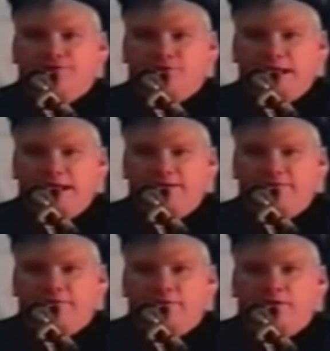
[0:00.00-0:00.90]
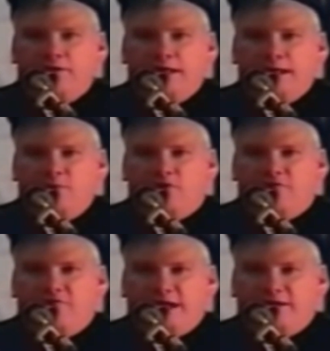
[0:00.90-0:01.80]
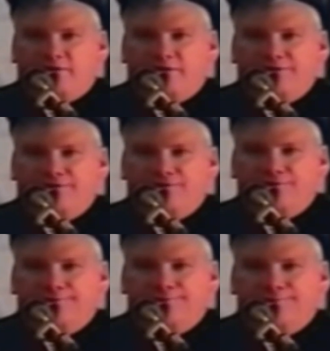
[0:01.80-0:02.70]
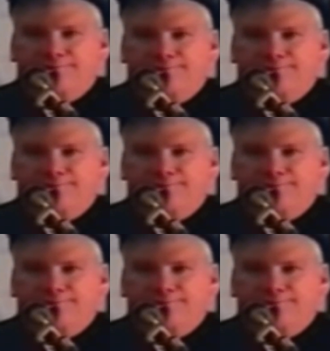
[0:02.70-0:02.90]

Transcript: slave labor factories